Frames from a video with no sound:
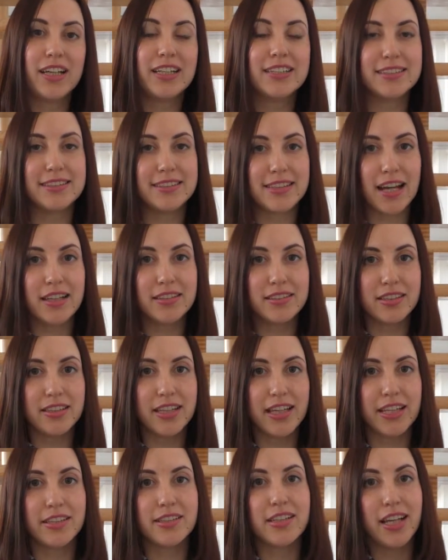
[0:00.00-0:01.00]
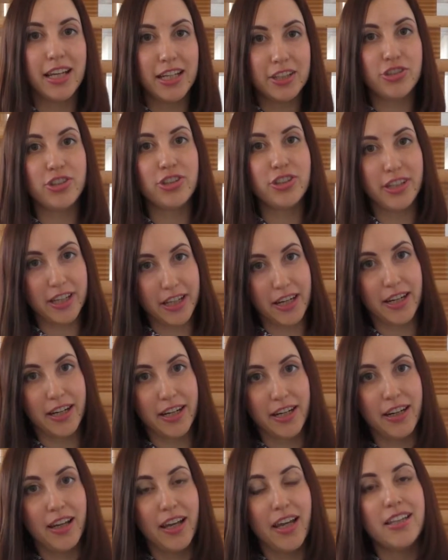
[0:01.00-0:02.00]
extending it each
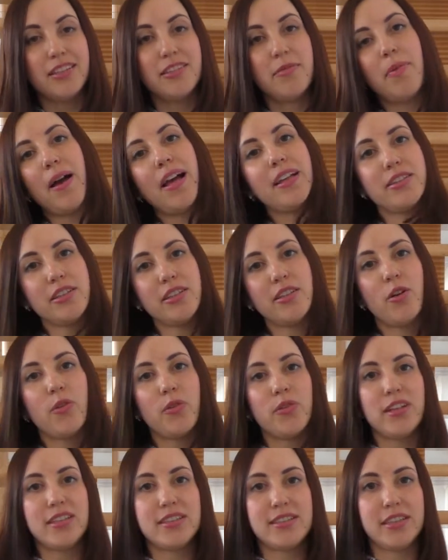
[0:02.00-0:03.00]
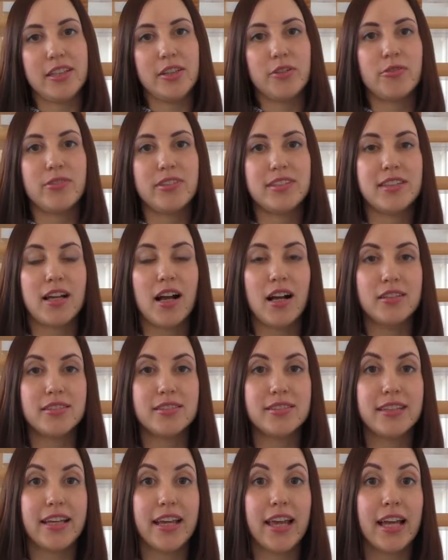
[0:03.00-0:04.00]
year depending on the CEO
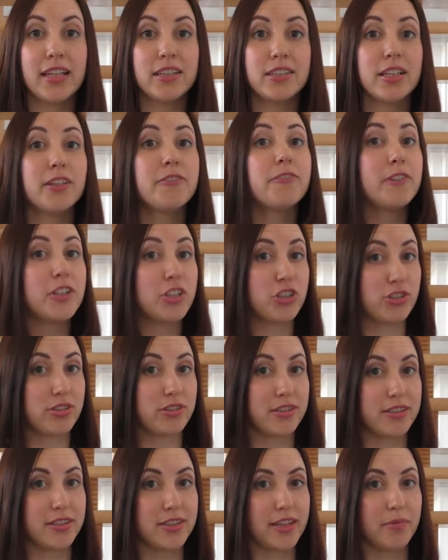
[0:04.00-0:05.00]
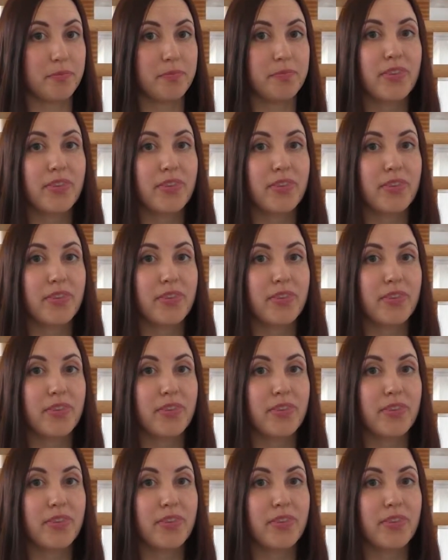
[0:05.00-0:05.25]
results and efficiency.